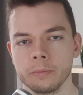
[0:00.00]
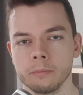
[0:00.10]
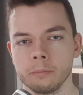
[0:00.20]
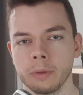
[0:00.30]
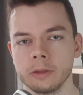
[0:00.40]

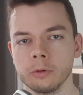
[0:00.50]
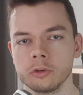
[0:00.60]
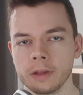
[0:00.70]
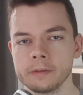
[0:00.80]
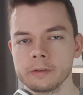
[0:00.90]
But you're
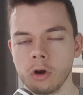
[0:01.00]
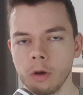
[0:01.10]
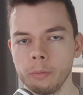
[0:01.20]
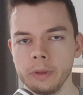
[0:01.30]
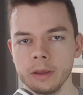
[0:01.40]
just
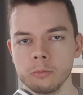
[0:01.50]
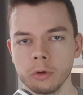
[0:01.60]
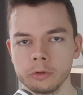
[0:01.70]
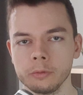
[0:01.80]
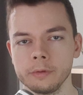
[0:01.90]
copying
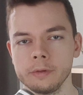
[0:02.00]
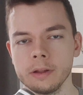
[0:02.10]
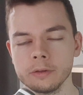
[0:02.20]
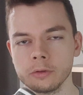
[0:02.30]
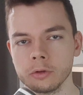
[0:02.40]
what you see in
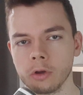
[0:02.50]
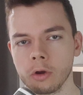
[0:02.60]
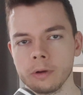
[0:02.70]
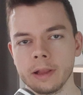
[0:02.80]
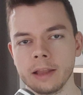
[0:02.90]
the
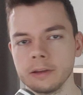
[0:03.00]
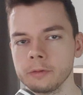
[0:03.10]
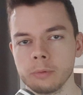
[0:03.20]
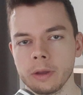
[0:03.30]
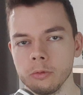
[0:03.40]
tutorial, and this
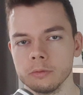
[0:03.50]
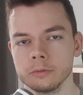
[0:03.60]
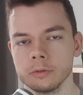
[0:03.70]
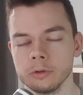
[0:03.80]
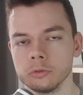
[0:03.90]
way you,
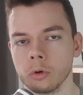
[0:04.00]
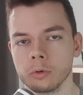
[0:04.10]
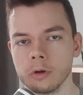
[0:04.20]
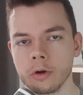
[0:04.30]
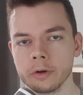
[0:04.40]
you don't
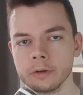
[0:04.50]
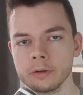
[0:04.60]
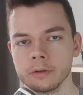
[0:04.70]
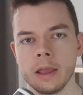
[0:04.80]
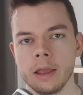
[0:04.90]
learn.
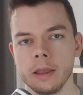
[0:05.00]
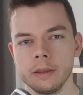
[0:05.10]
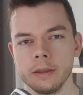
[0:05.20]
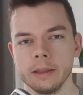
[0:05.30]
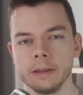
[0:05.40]

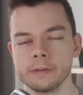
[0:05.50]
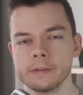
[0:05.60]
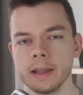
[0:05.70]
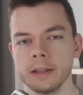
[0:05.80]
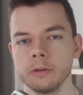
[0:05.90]

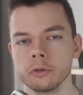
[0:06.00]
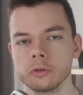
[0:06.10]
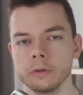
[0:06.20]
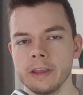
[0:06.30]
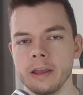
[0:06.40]
Instead, you
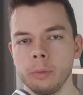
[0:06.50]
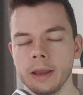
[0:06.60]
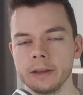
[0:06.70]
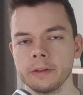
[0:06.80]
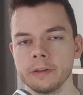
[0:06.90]
should
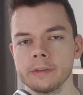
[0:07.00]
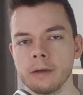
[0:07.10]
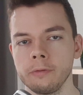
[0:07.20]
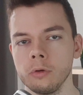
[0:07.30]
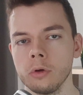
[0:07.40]
apply the
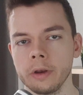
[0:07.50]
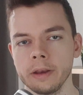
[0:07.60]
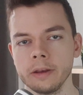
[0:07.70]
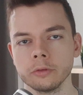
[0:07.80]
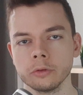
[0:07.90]
stuff you learn in
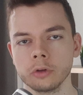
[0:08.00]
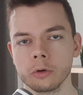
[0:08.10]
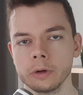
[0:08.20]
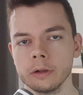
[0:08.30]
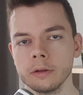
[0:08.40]
the
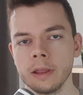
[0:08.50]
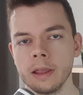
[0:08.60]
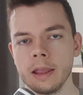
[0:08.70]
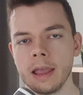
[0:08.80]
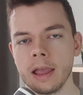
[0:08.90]
tutorial
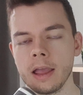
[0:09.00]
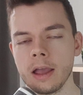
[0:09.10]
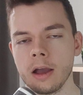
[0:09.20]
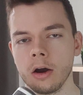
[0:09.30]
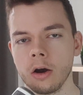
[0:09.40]

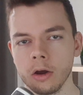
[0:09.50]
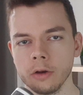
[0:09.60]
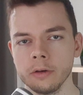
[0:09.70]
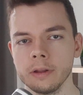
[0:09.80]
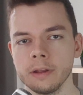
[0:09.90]

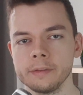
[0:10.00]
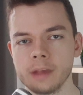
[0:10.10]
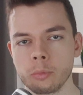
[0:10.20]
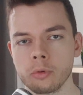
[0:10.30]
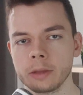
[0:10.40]
on a
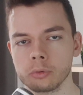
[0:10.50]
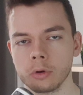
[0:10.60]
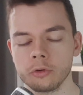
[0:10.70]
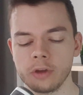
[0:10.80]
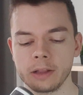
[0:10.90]
separate
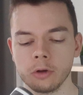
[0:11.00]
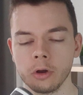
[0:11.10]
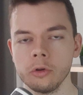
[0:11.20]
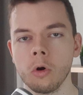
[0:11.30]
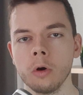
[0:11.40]
project, on
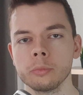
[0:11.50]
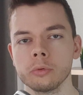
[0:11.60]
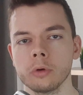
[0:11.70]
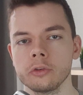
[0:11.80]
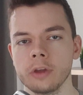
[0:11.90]
your own
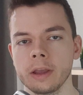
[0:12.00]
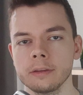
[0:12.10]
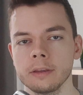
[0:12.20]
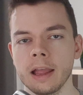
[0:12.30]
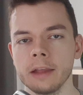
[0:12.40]
project
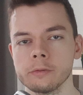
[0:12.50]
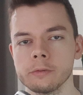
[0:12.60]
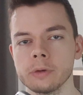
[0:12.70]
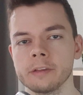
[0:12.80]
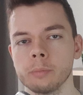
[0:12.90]
as soon
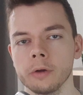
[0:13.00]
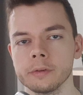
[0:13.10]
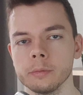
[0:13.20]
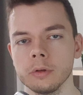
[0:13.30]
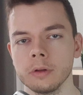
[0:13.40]
as possible.